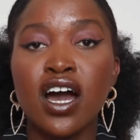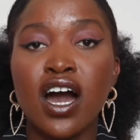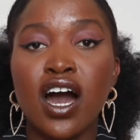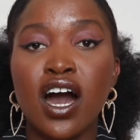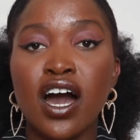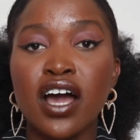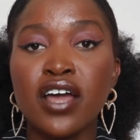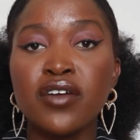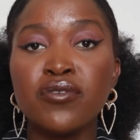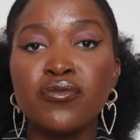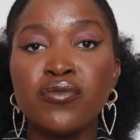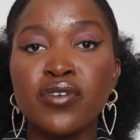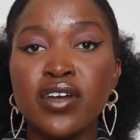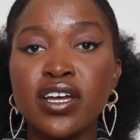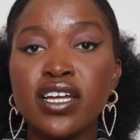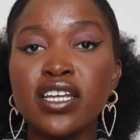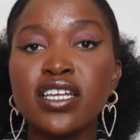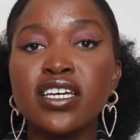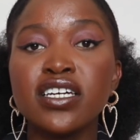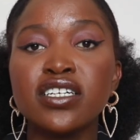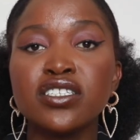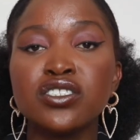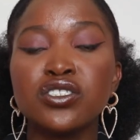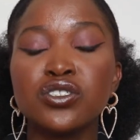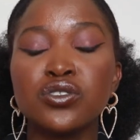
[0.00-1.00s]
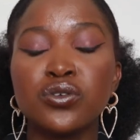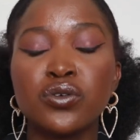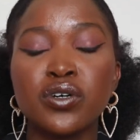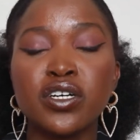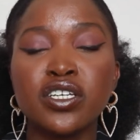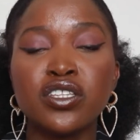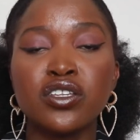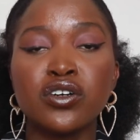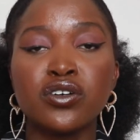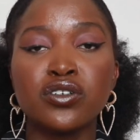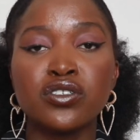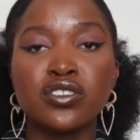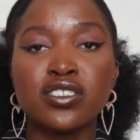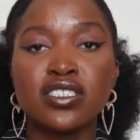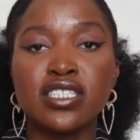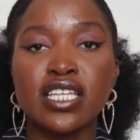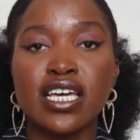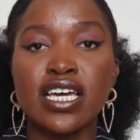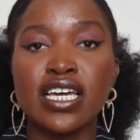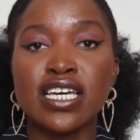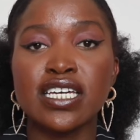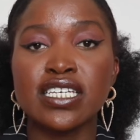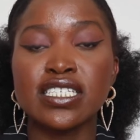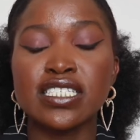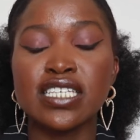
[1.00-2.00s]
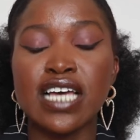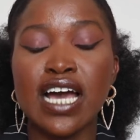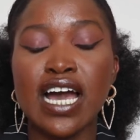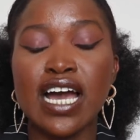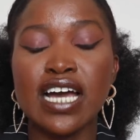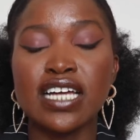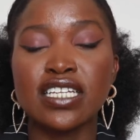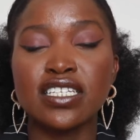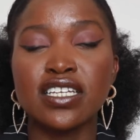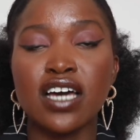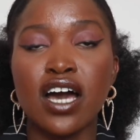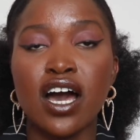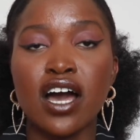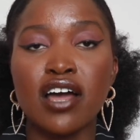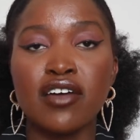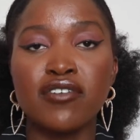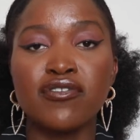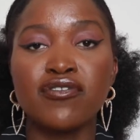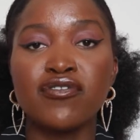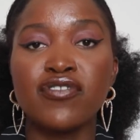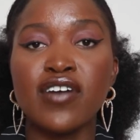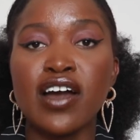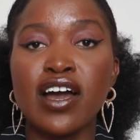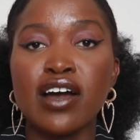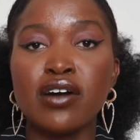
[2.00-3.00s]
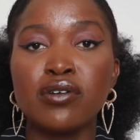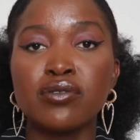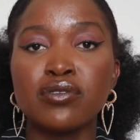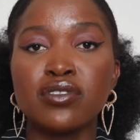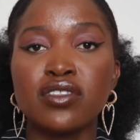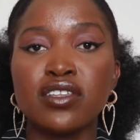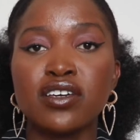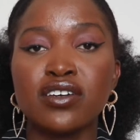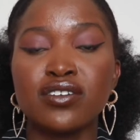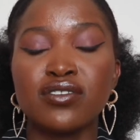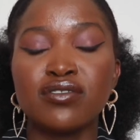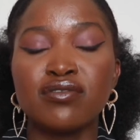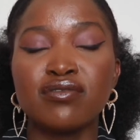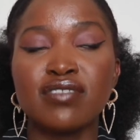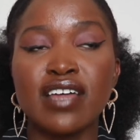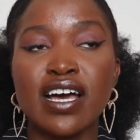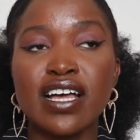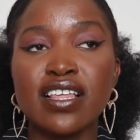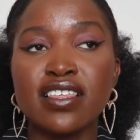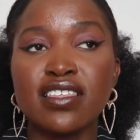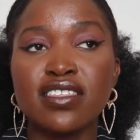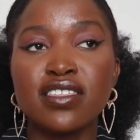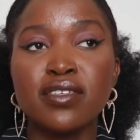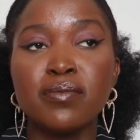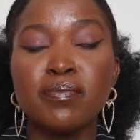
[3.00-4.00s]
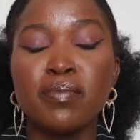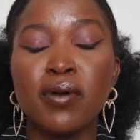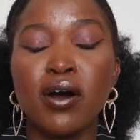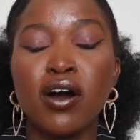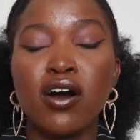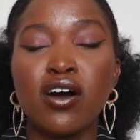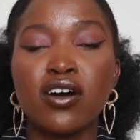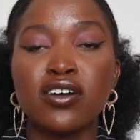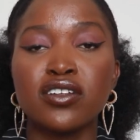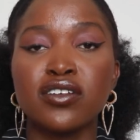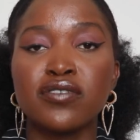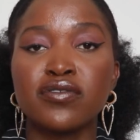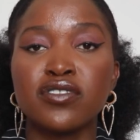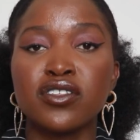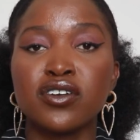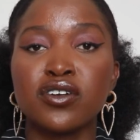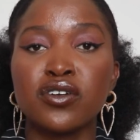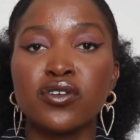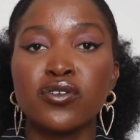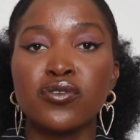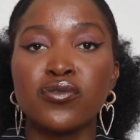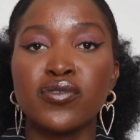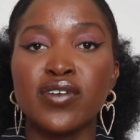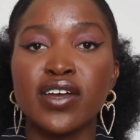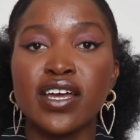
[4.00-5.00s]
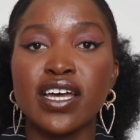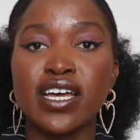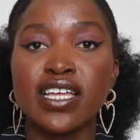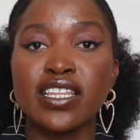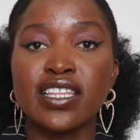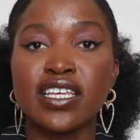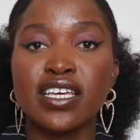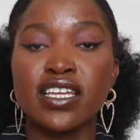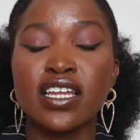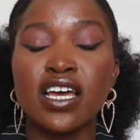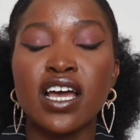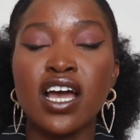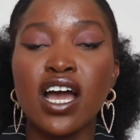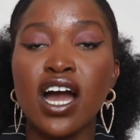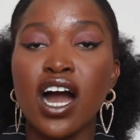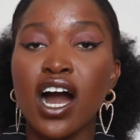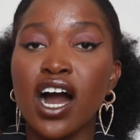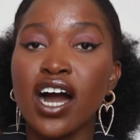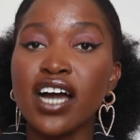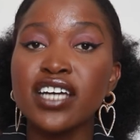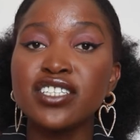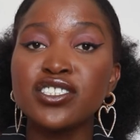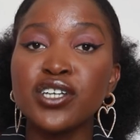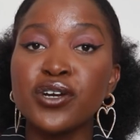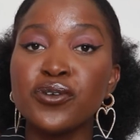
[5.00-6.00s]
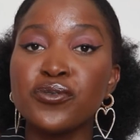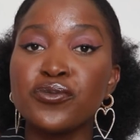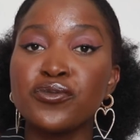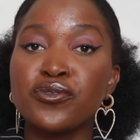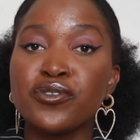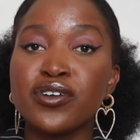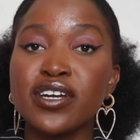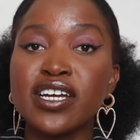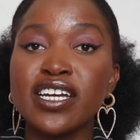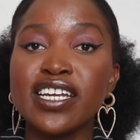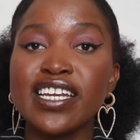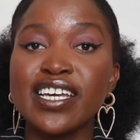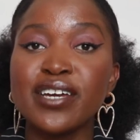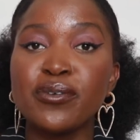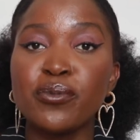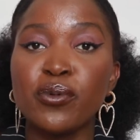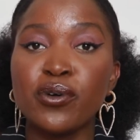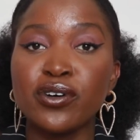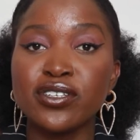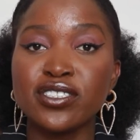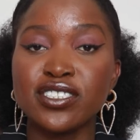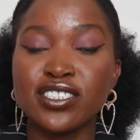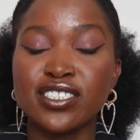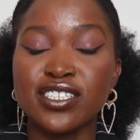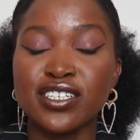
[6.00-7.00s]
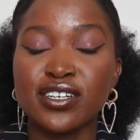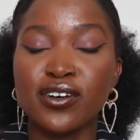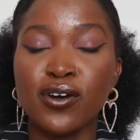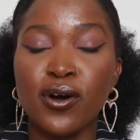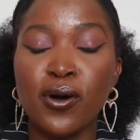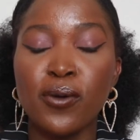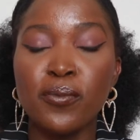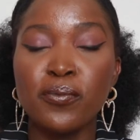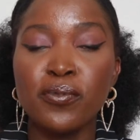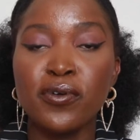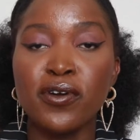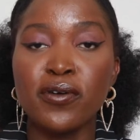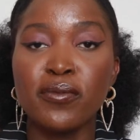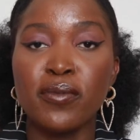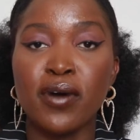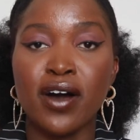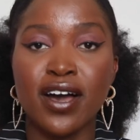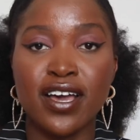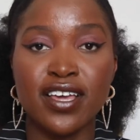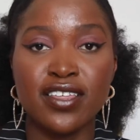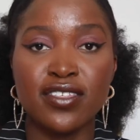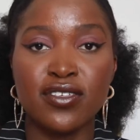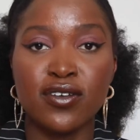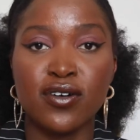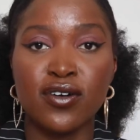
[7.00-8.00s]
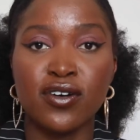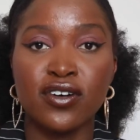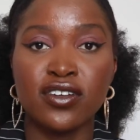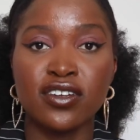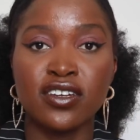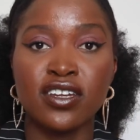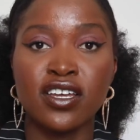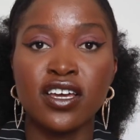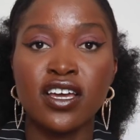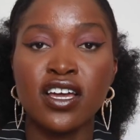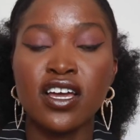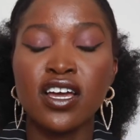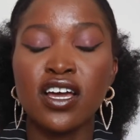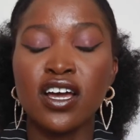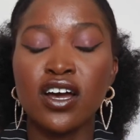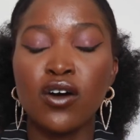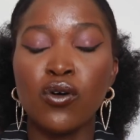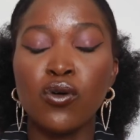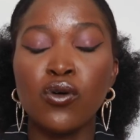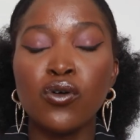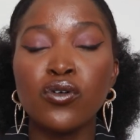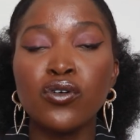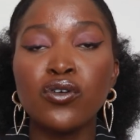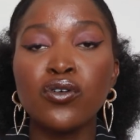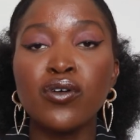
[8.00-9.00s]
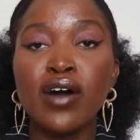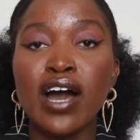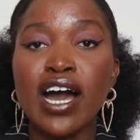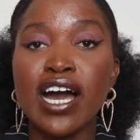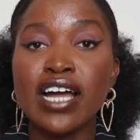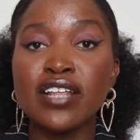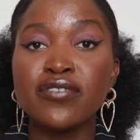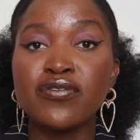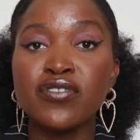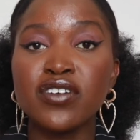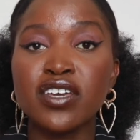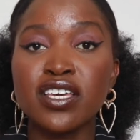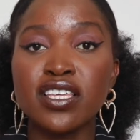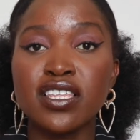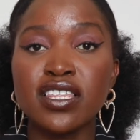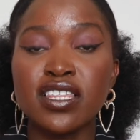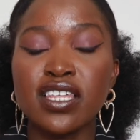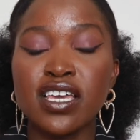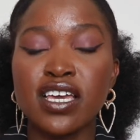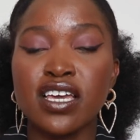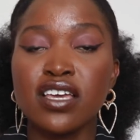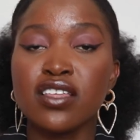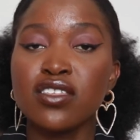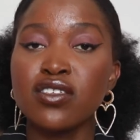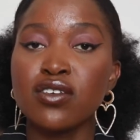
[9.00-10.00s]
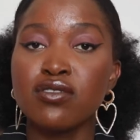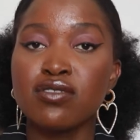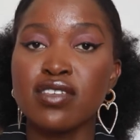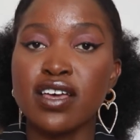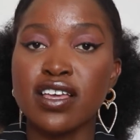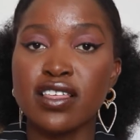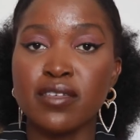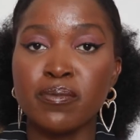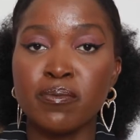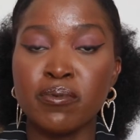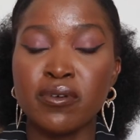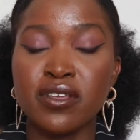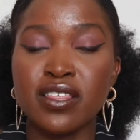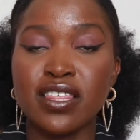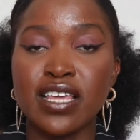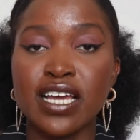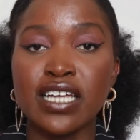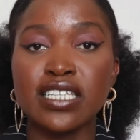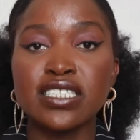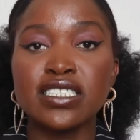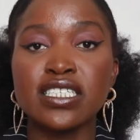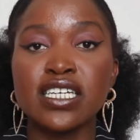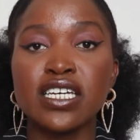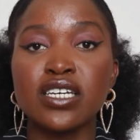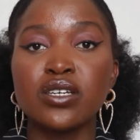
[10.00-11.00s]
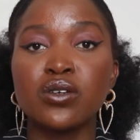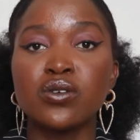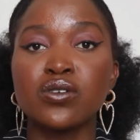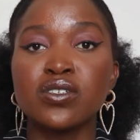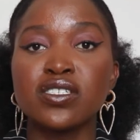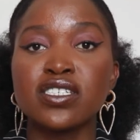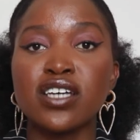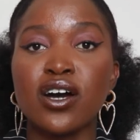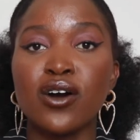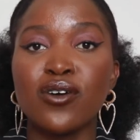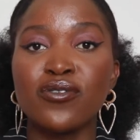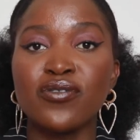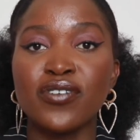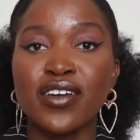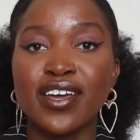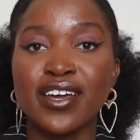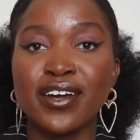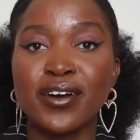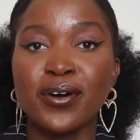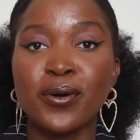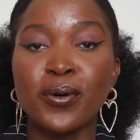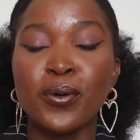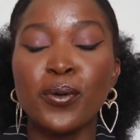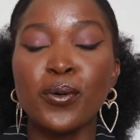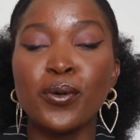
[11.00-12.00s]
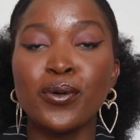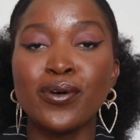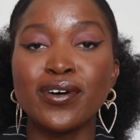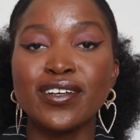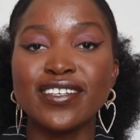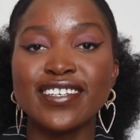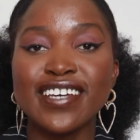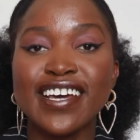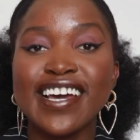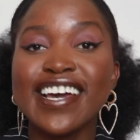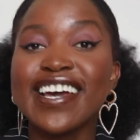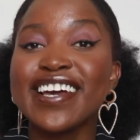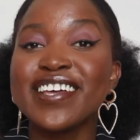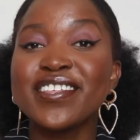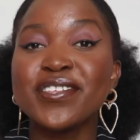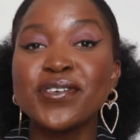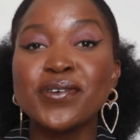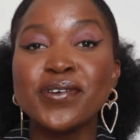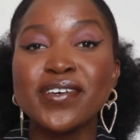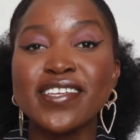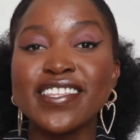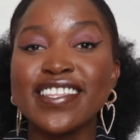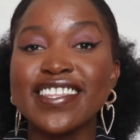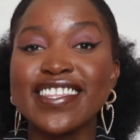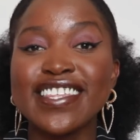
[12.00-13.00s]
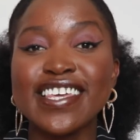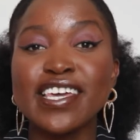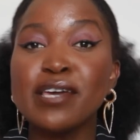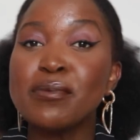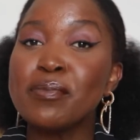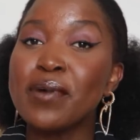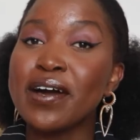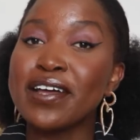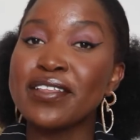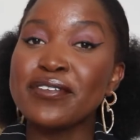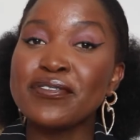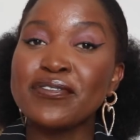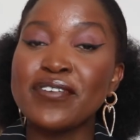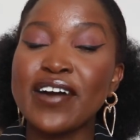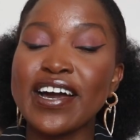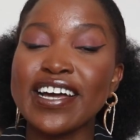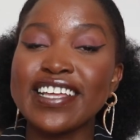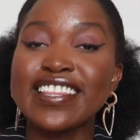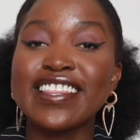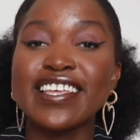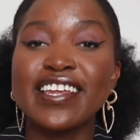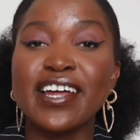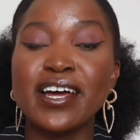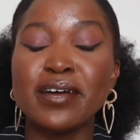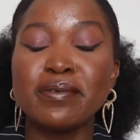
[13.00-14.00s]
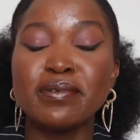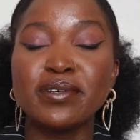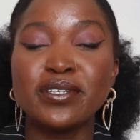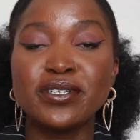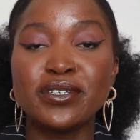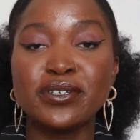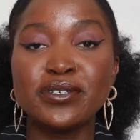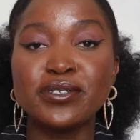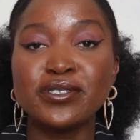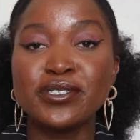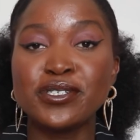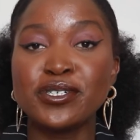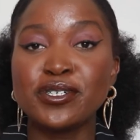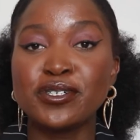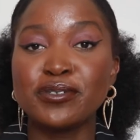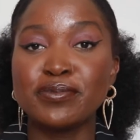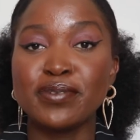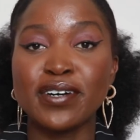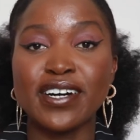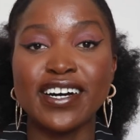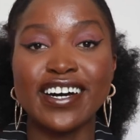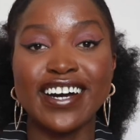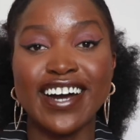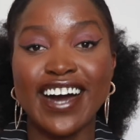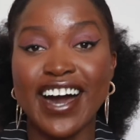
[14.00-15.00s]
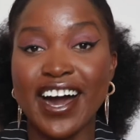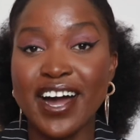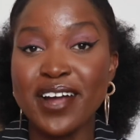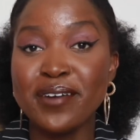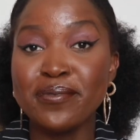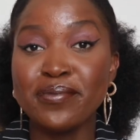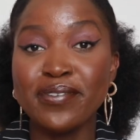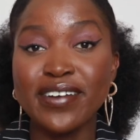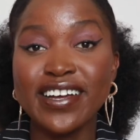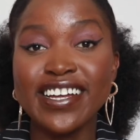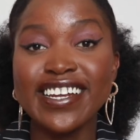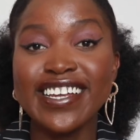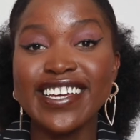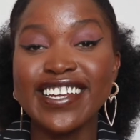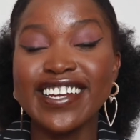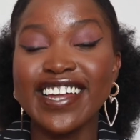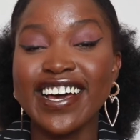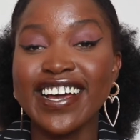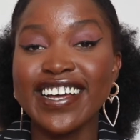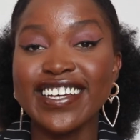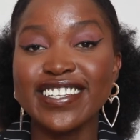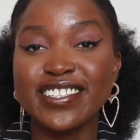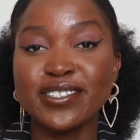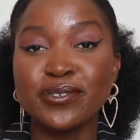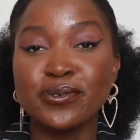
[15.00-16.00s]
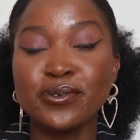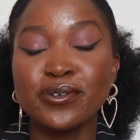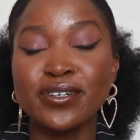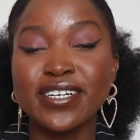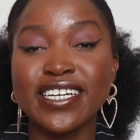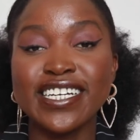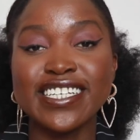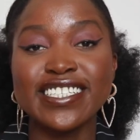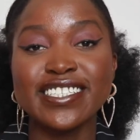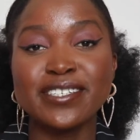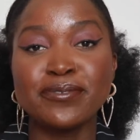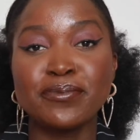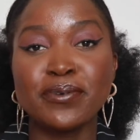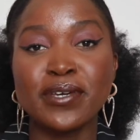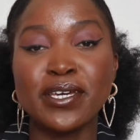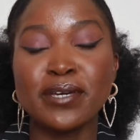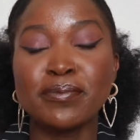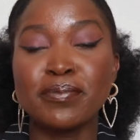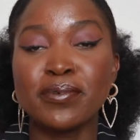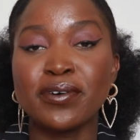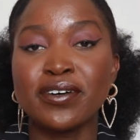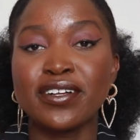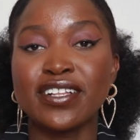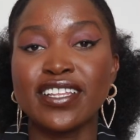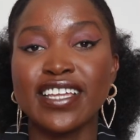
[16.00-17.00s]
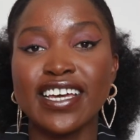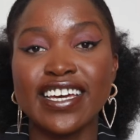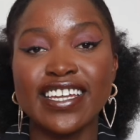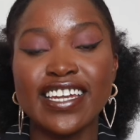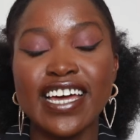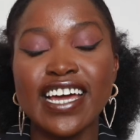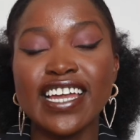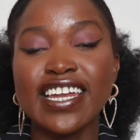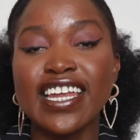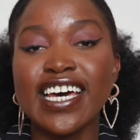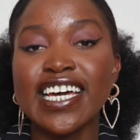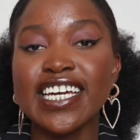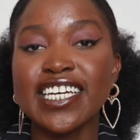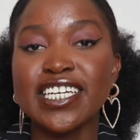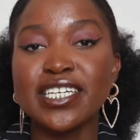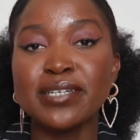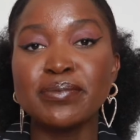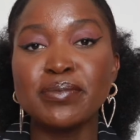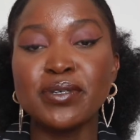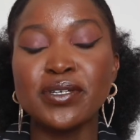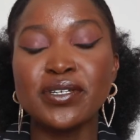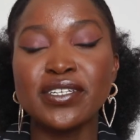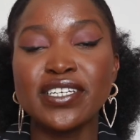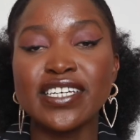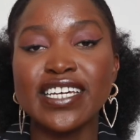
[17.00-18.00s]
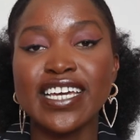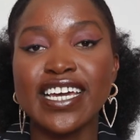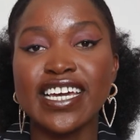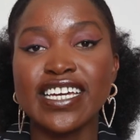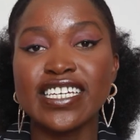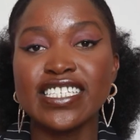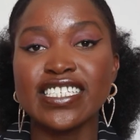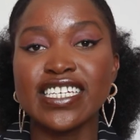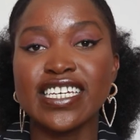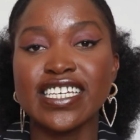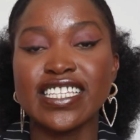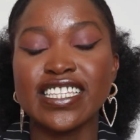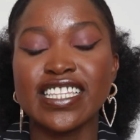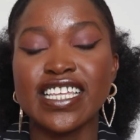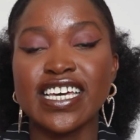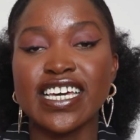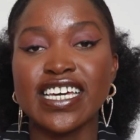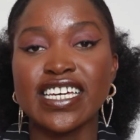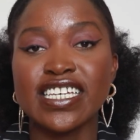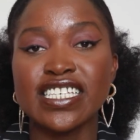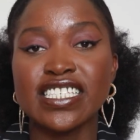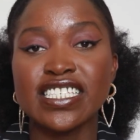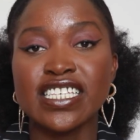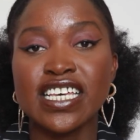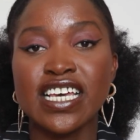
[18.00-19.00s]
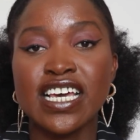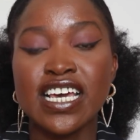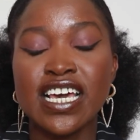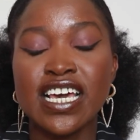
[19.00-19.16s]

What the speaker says: I really enjoy those things, and I've found that that's the part of the career that I don't really want to compromise on. Oral advocacy, so that's presenting yourself in court. As you can see by the fact that I'm a YouTuber, I really like talking to people and I like communicating things.